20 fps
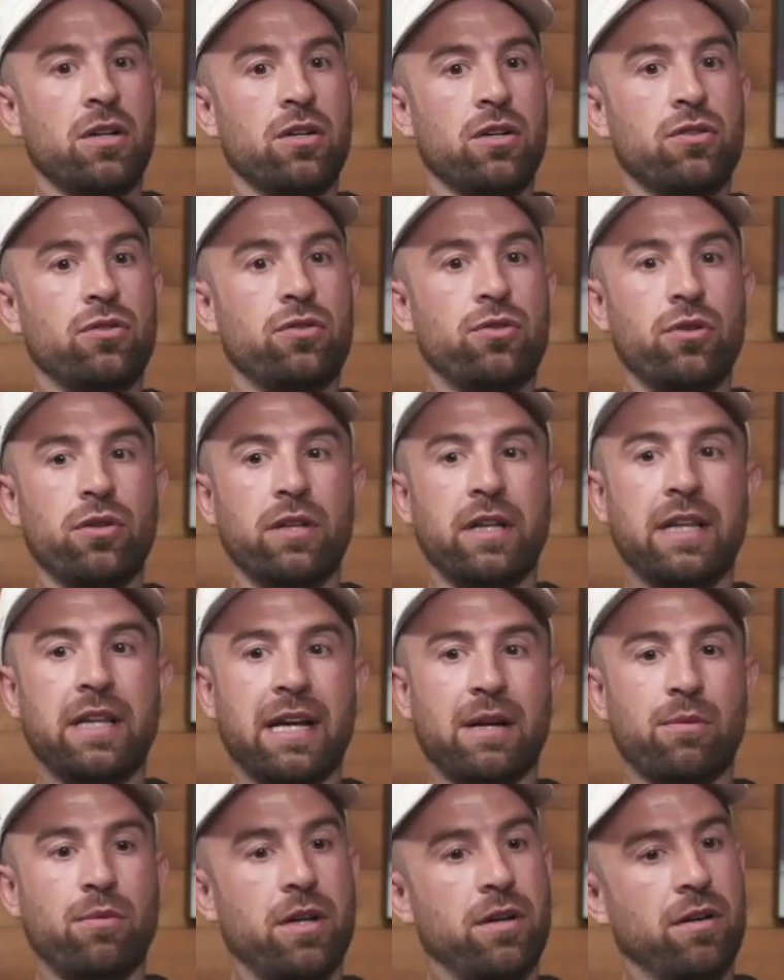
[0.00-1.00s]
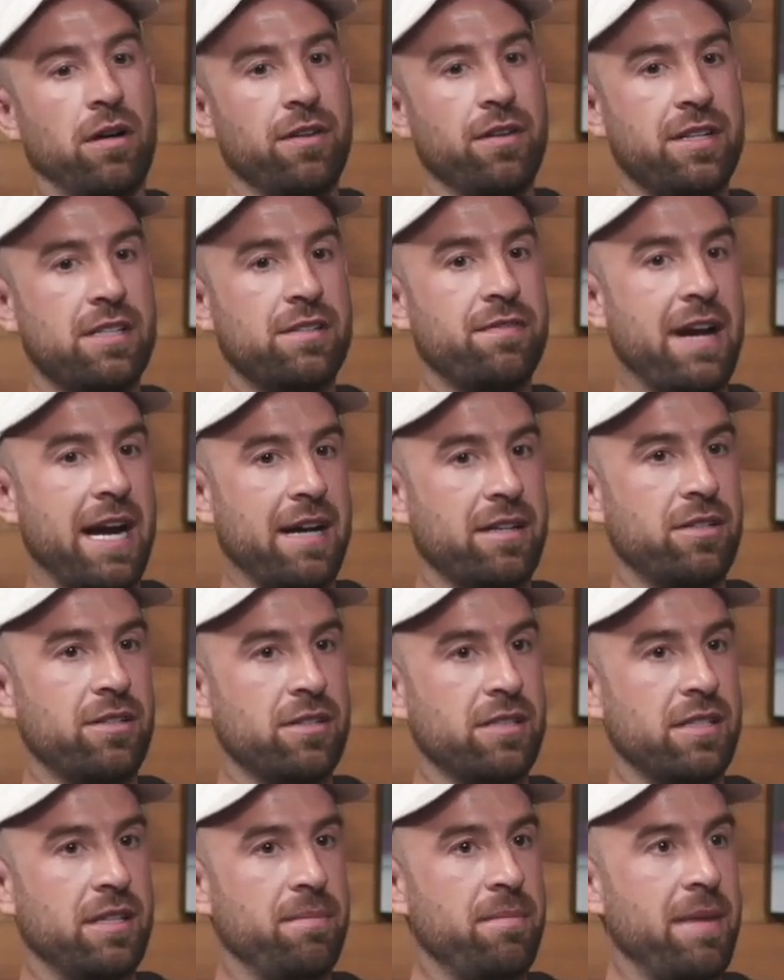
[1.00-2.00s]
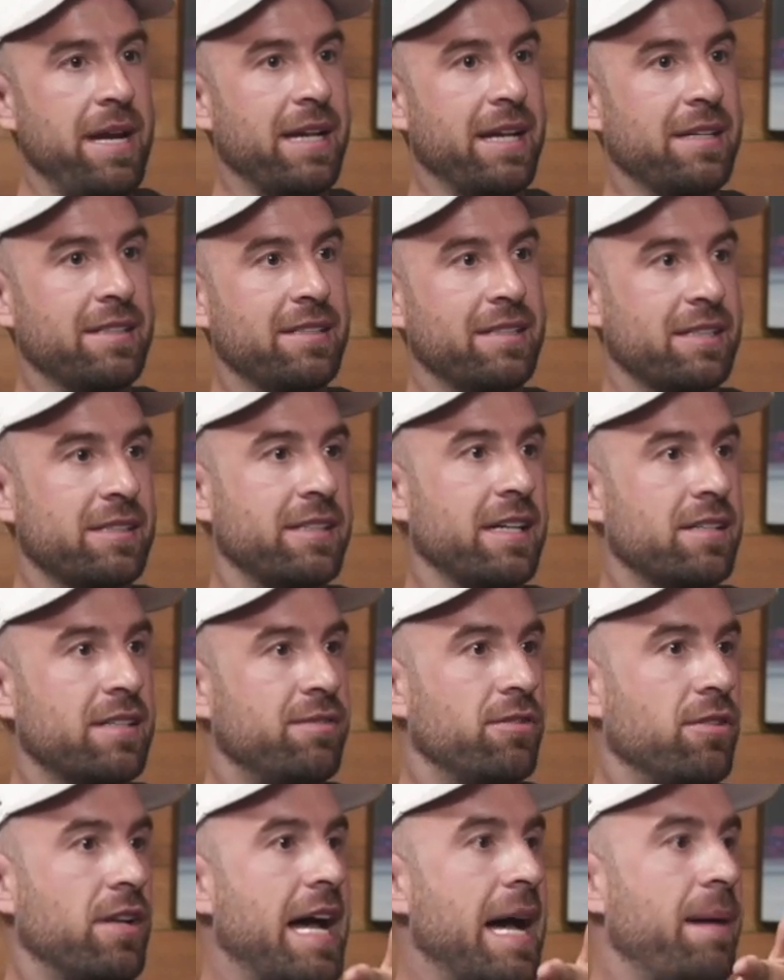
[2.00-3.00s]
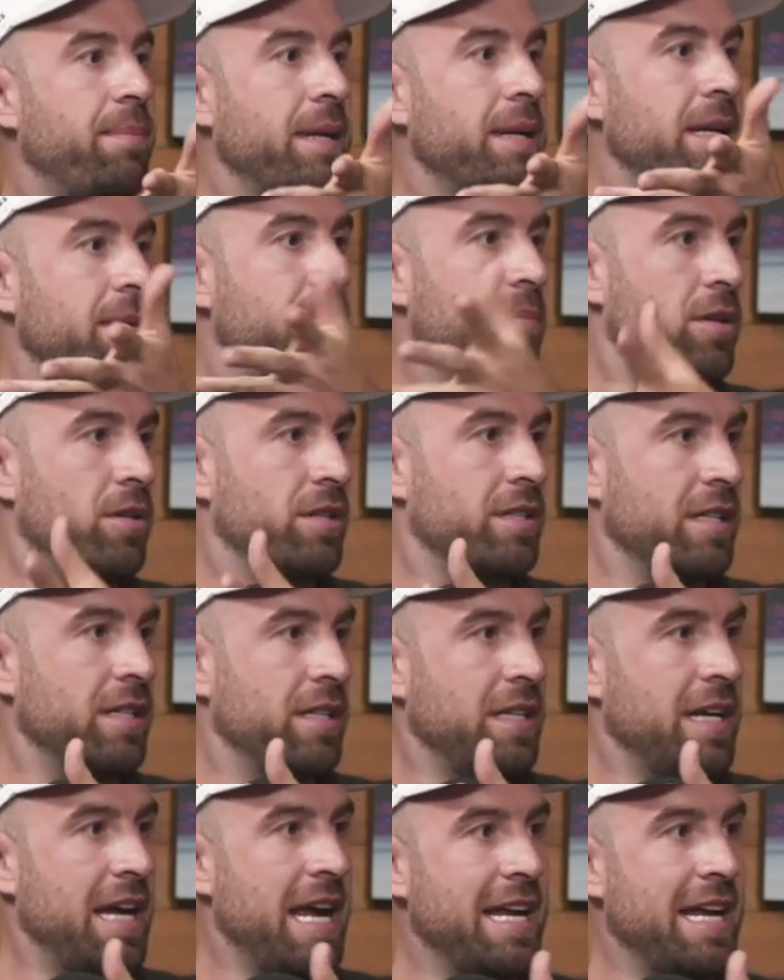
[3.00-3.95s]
truly, like, what are all these factors that make a successful, happy person?